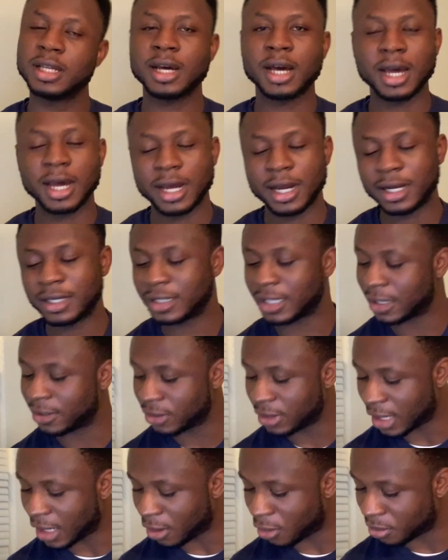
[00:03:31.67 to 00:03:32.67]
and
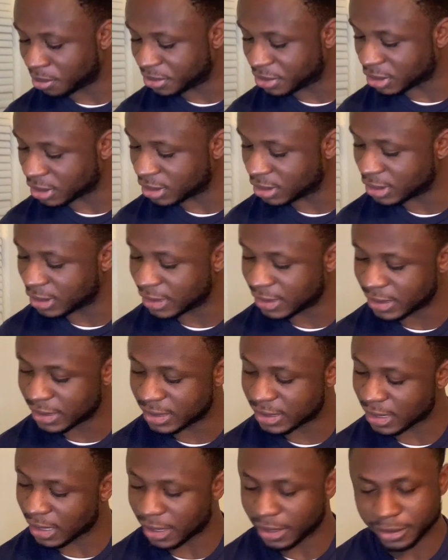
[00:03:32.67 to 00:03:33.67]
another option is